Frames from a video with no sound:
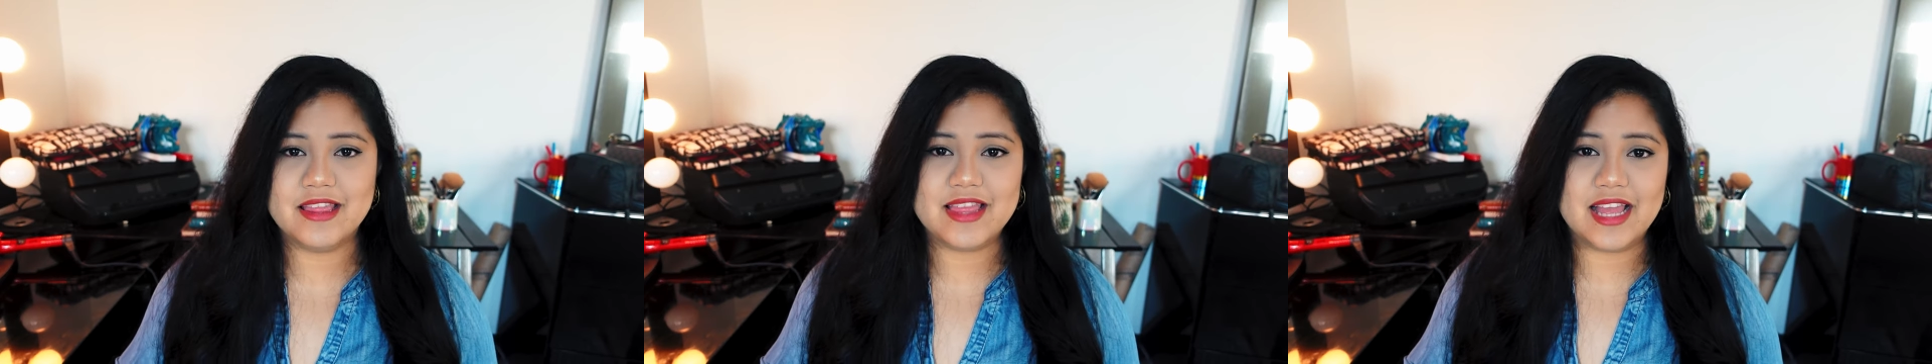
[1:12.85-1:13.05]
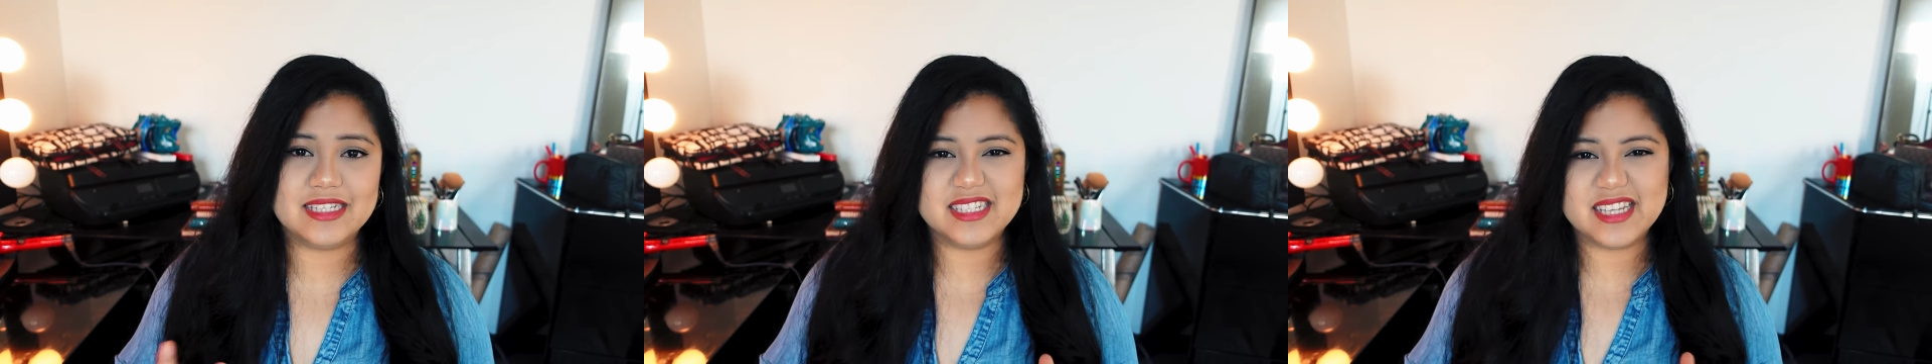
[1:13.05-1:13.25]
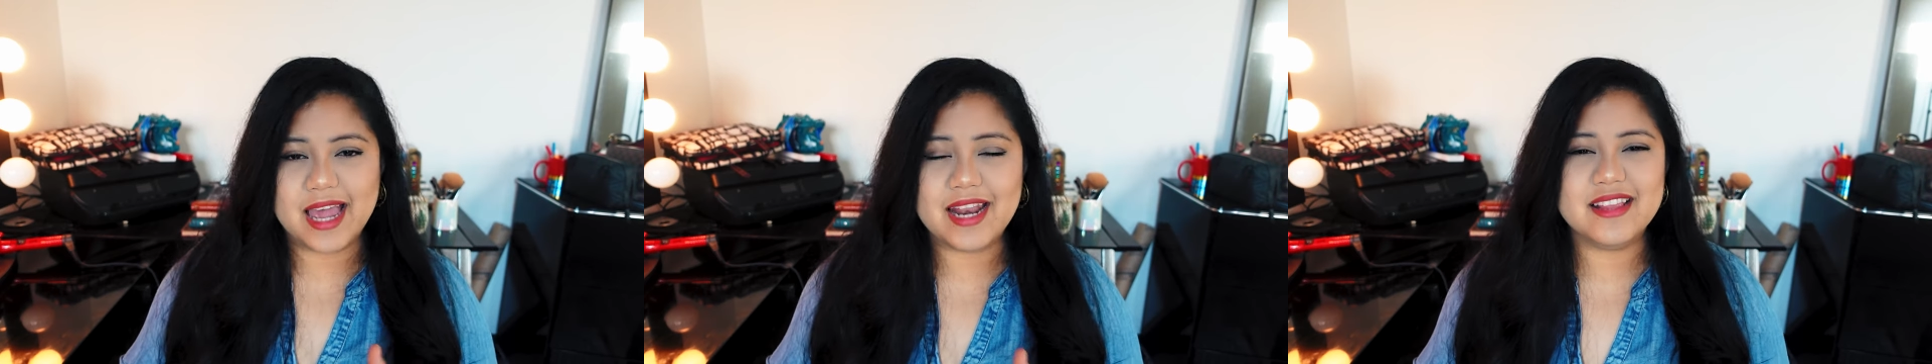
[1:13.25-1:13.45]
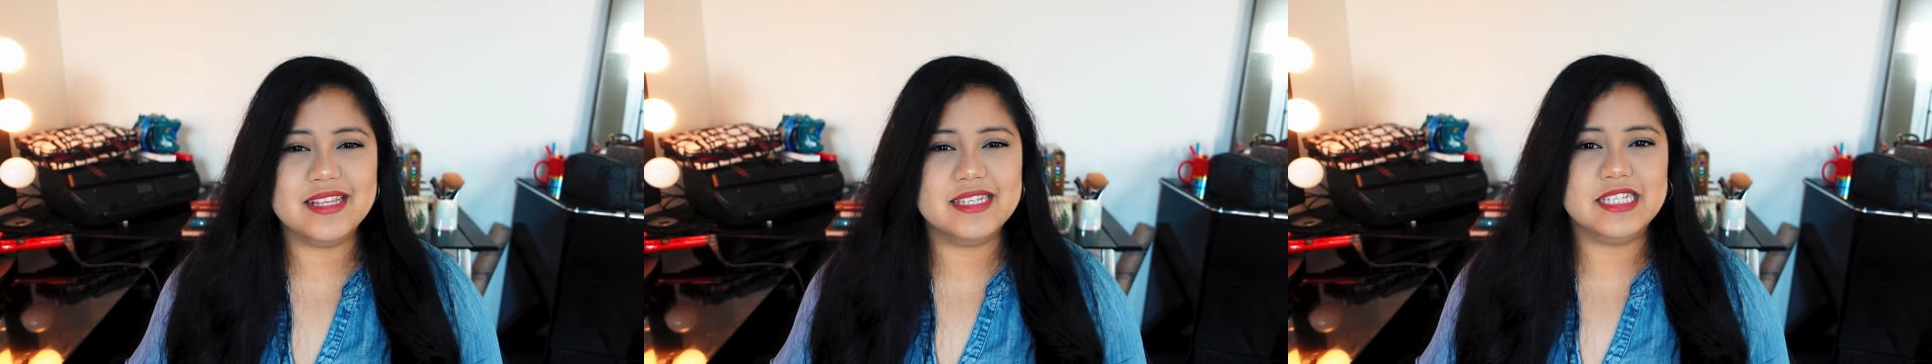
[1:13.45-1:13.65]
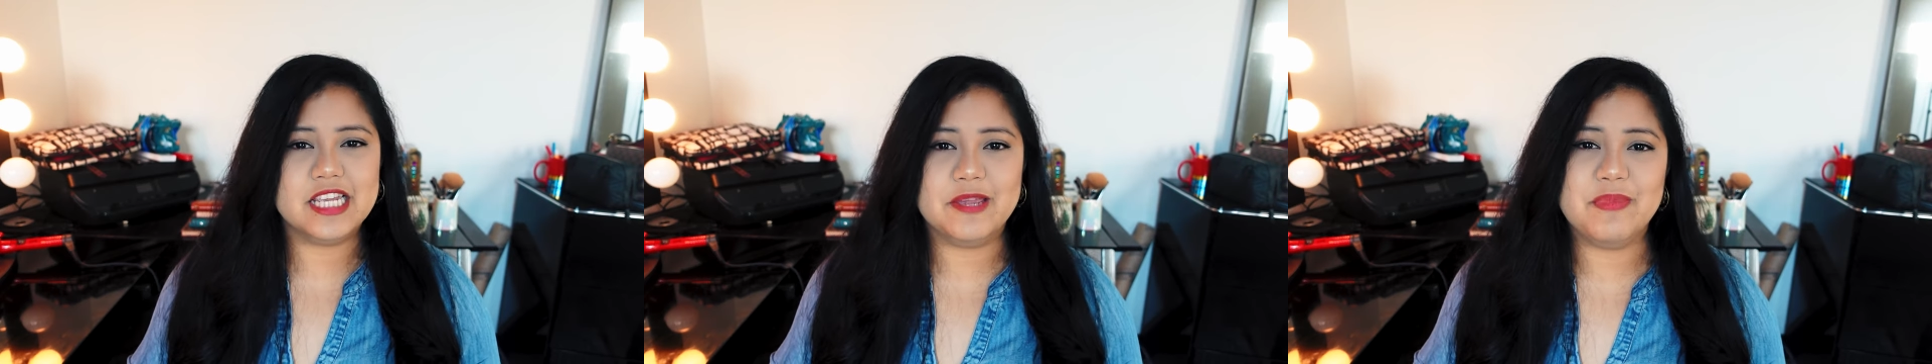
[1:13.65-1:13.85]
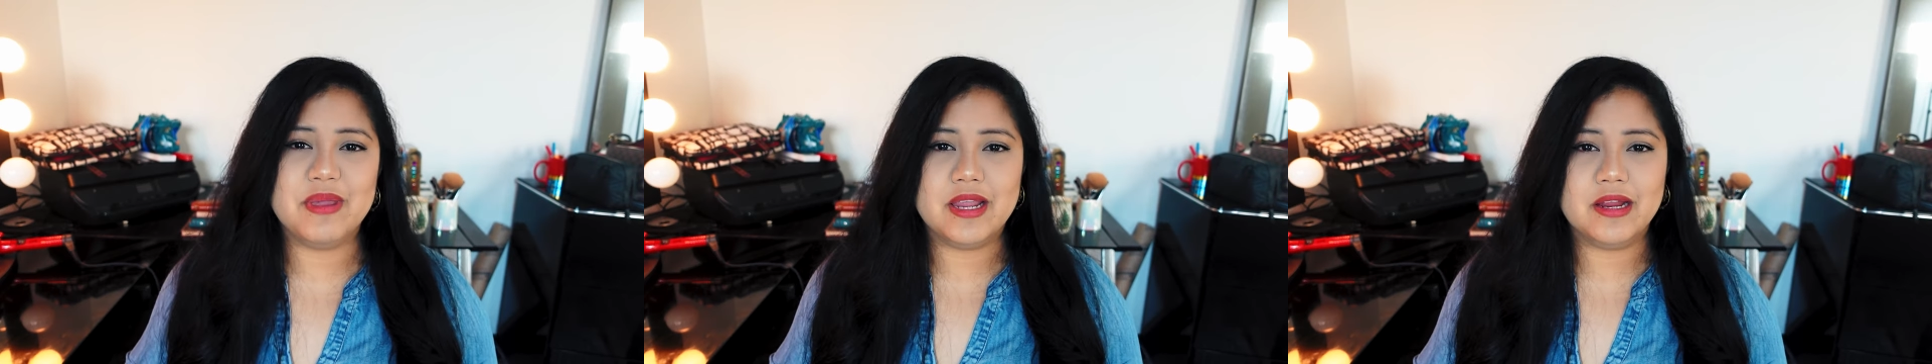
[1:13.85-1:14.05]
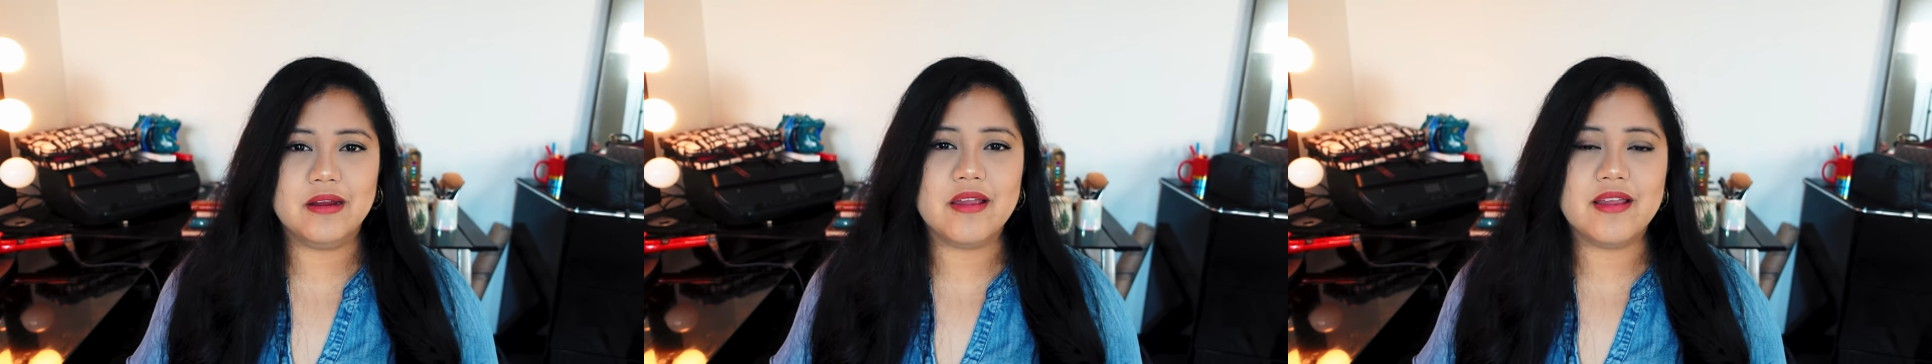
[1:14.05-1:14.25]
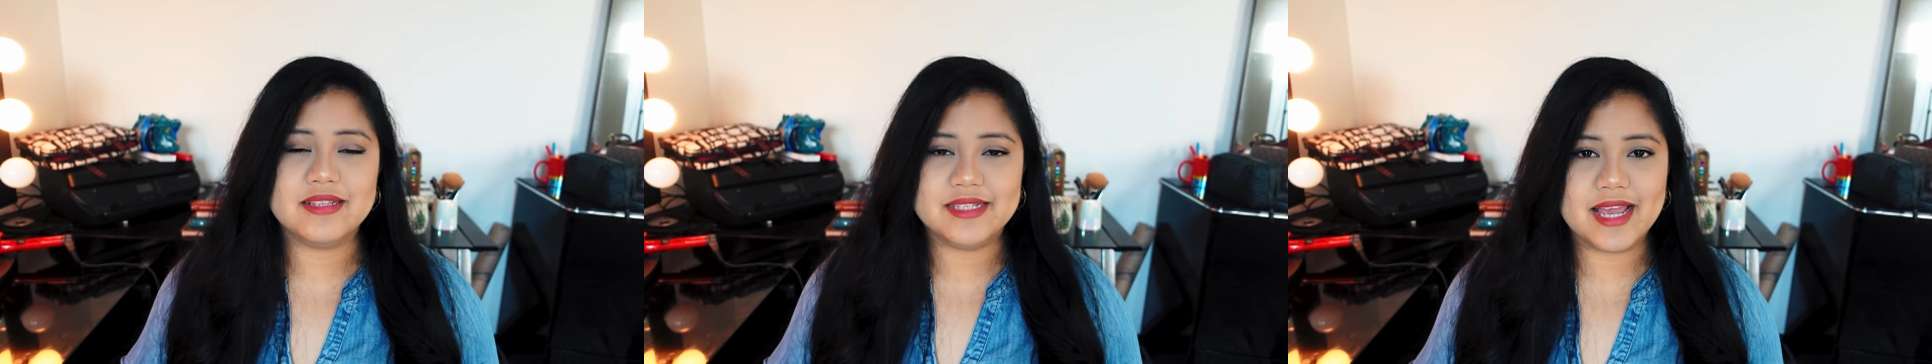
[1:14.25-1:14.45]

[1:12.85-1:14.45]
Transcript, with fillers: that's kind of the same here in